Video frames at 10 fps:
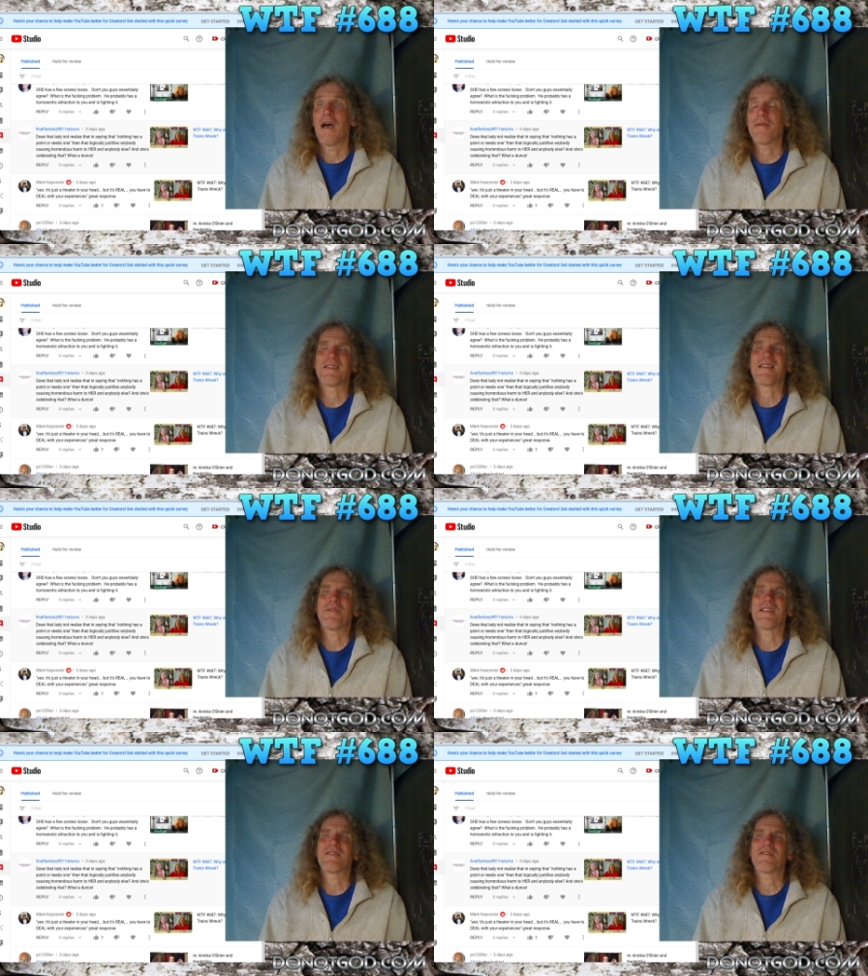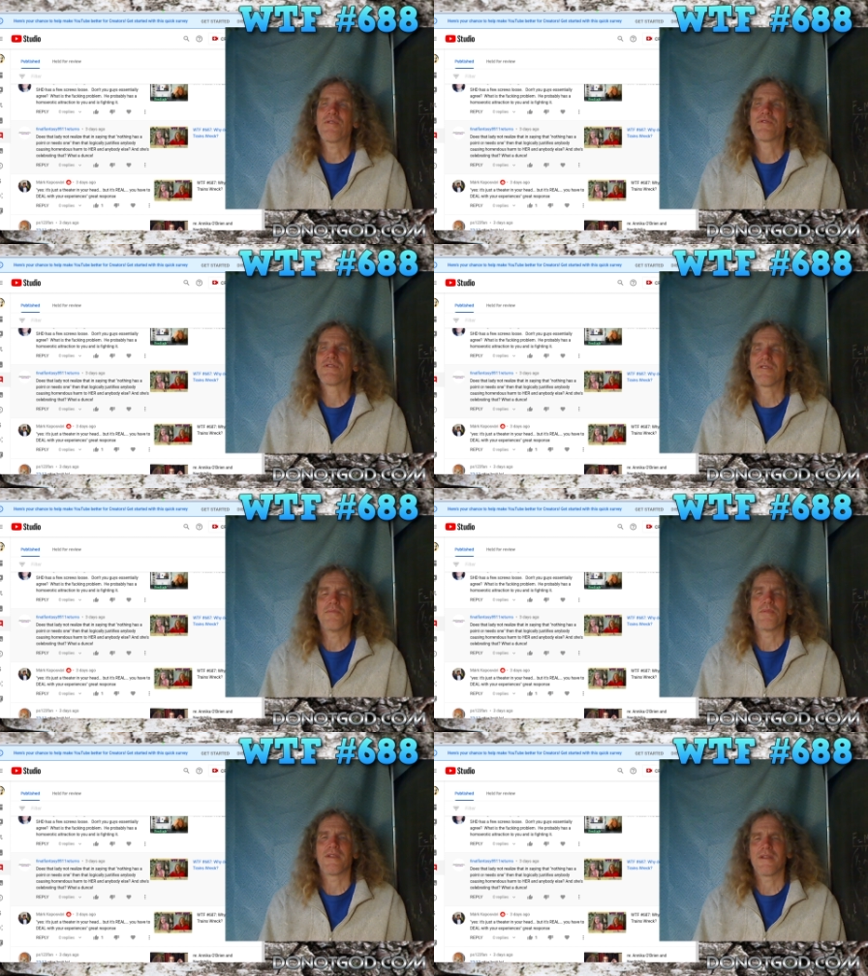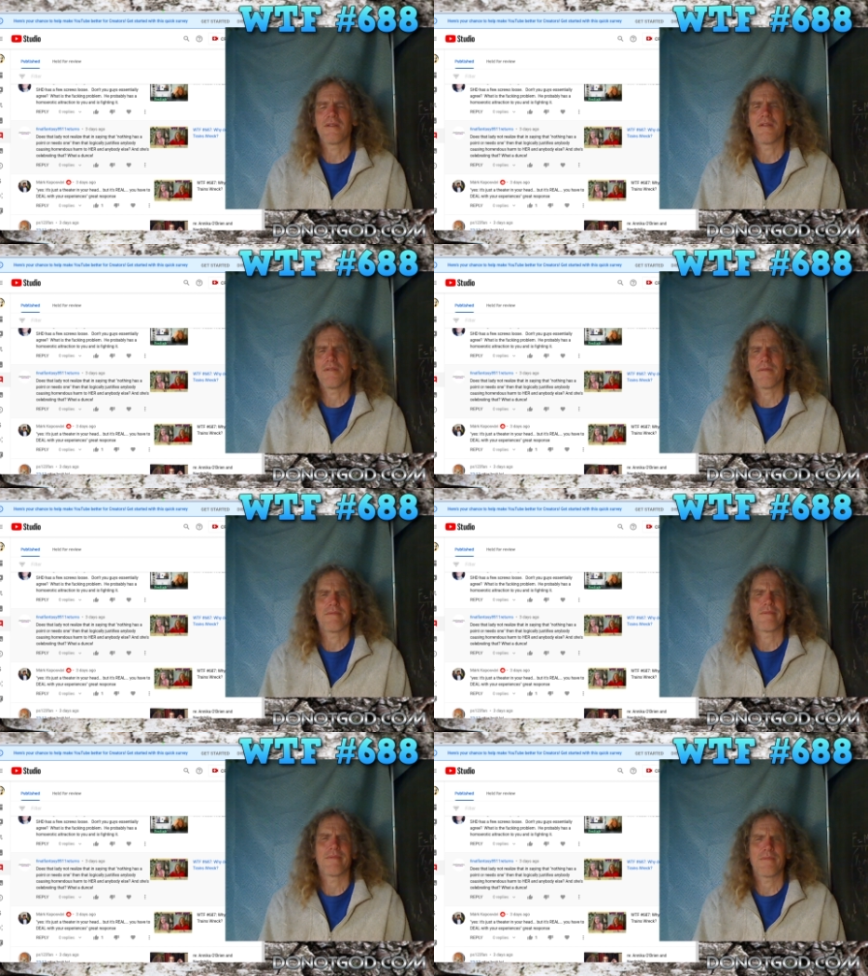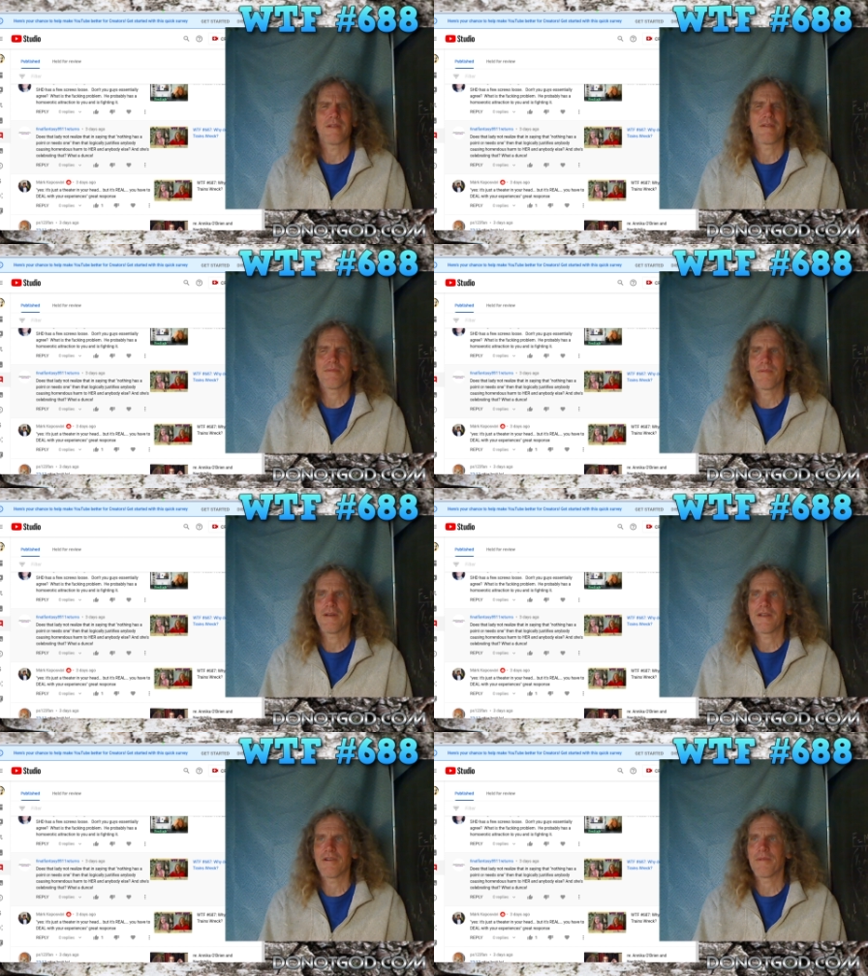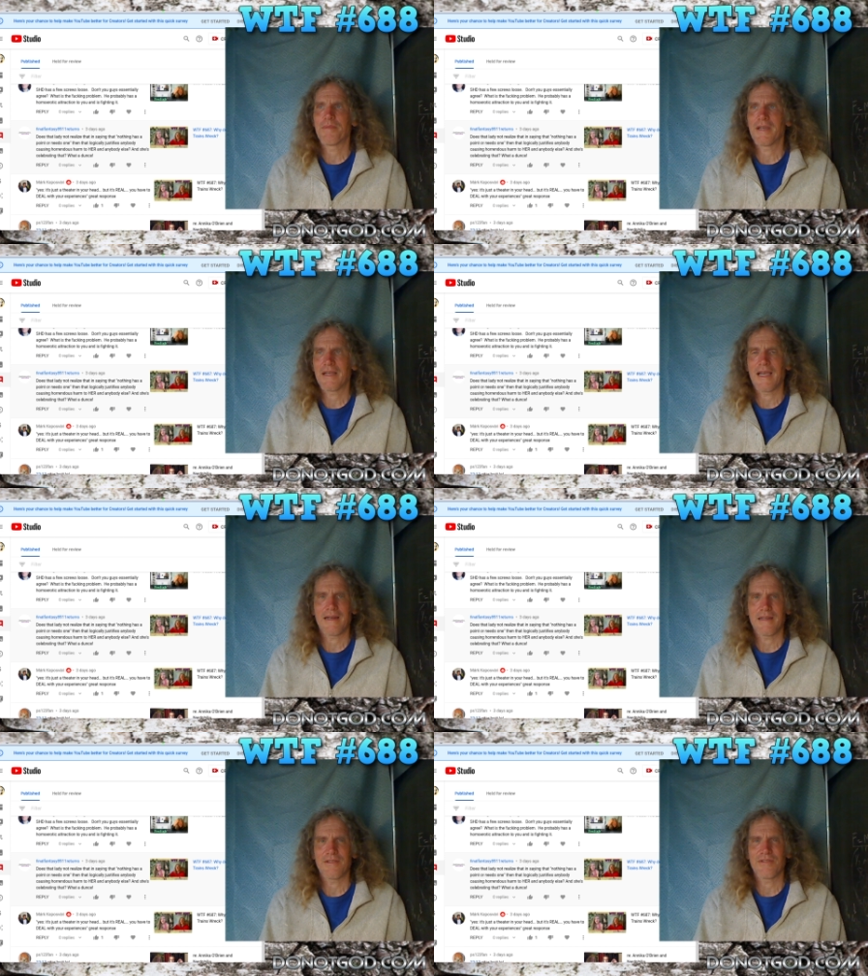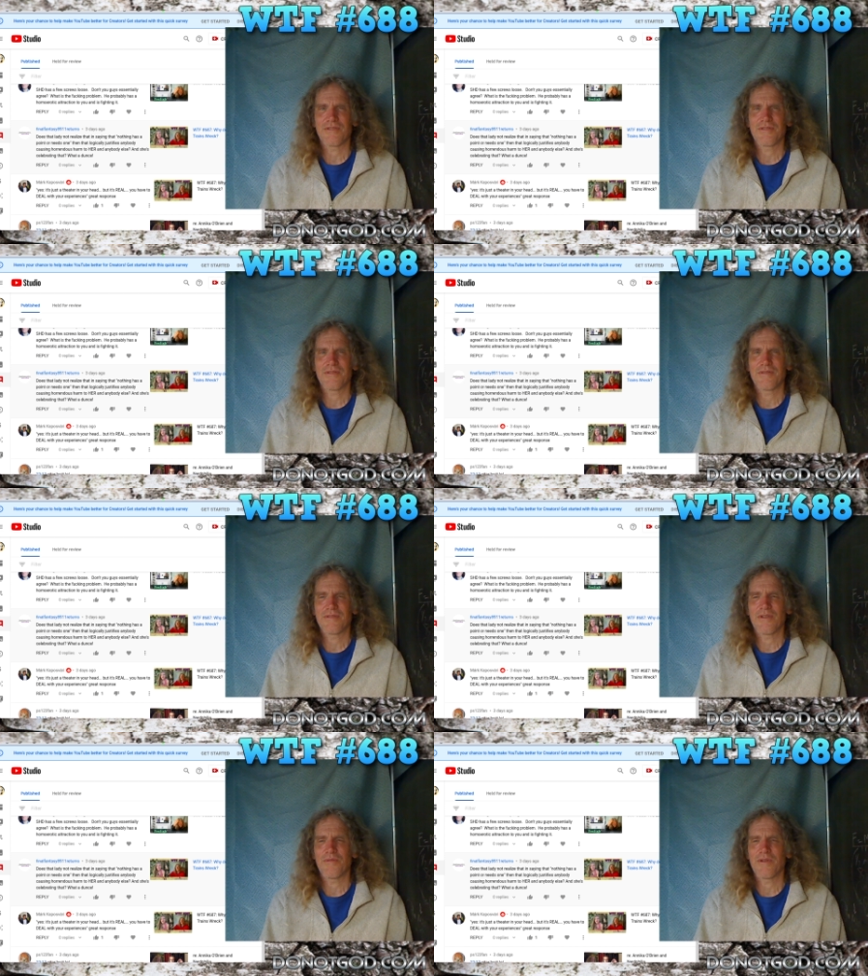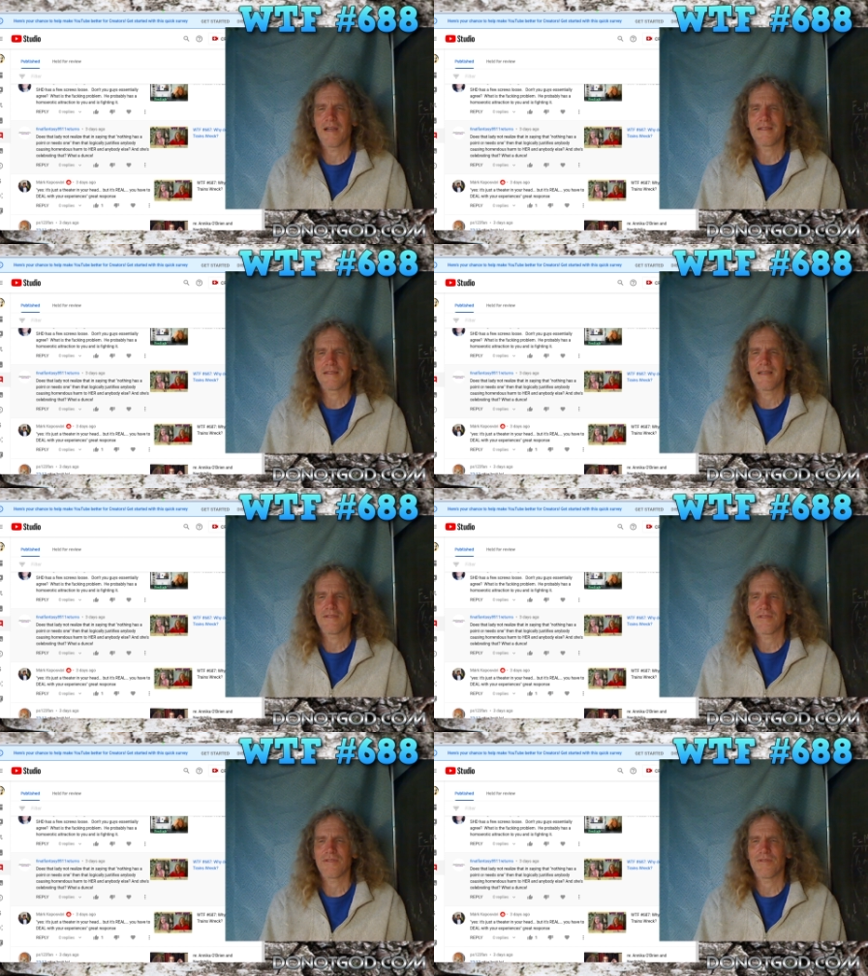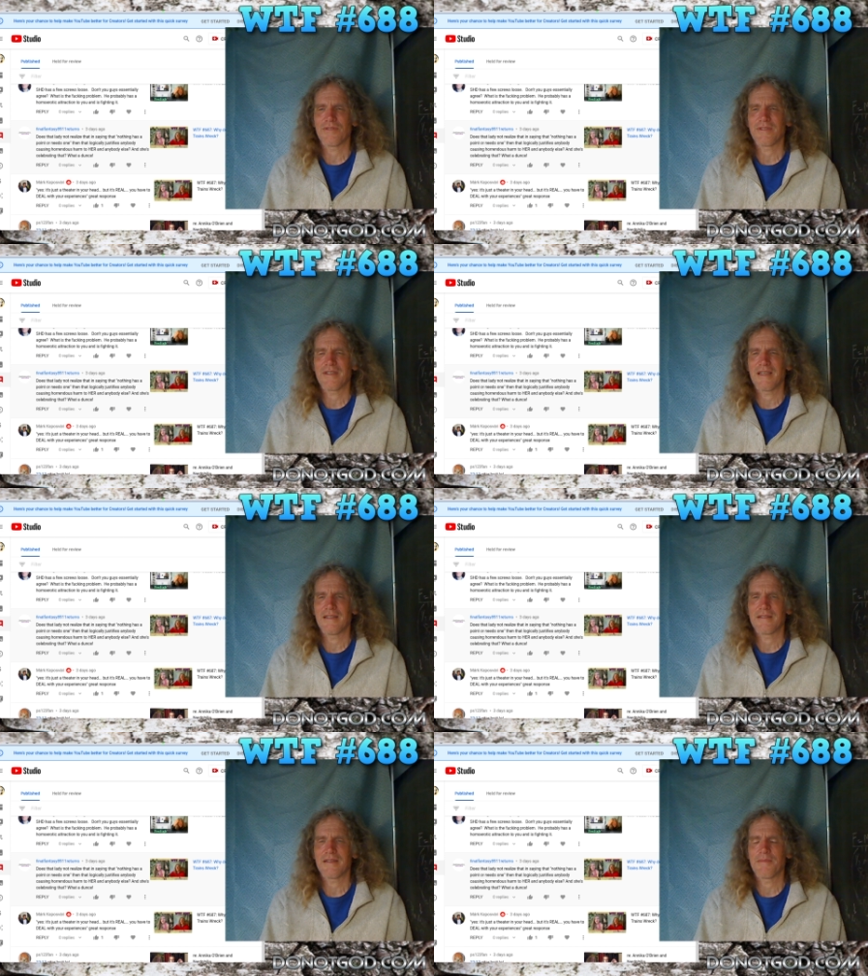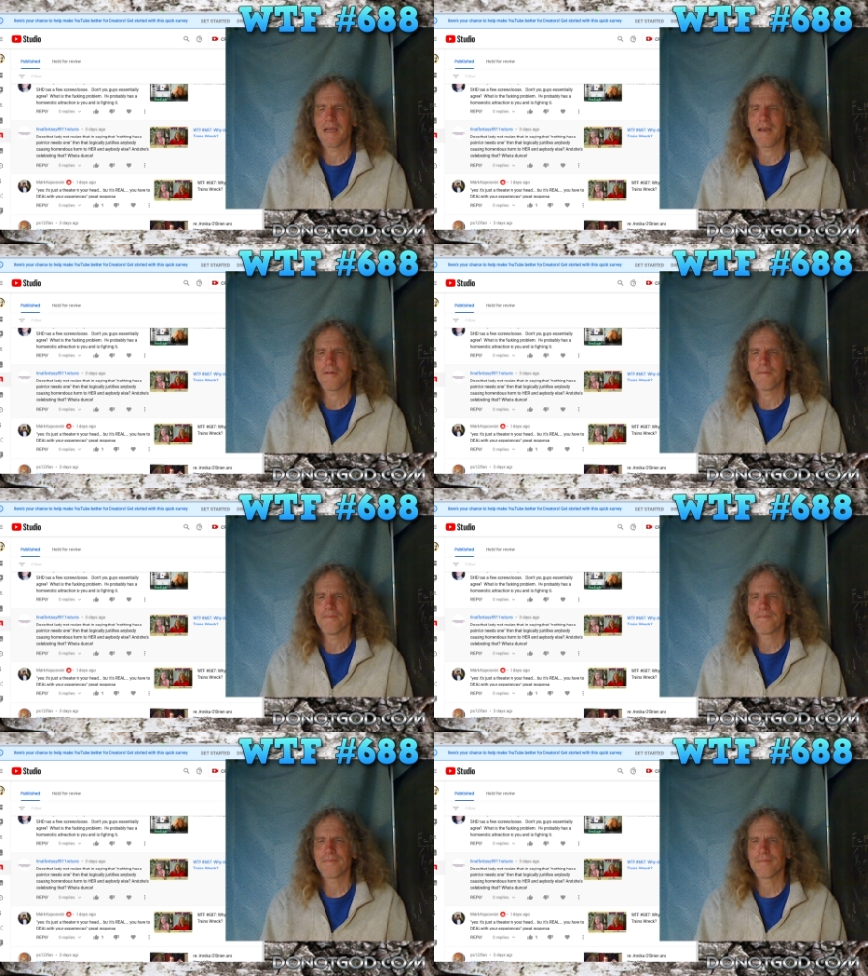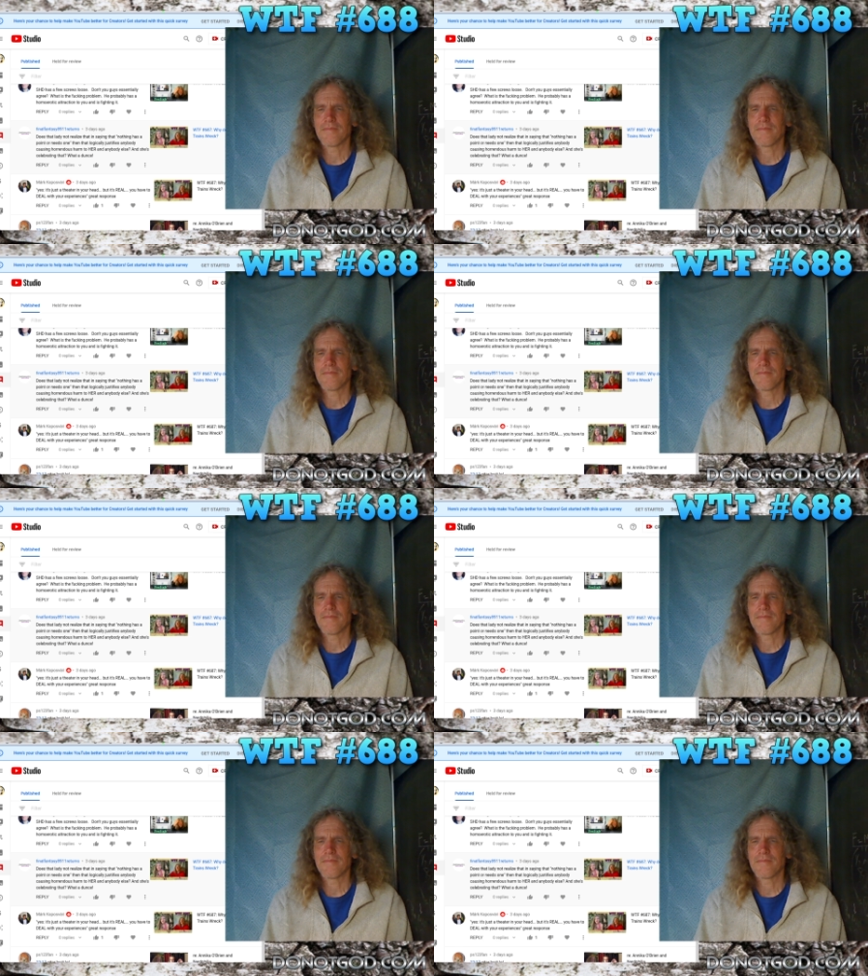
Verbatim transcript: I'm just, it's so stupid that, you know, what's, what are you going to pick at? It's just so nonsensical to say somehow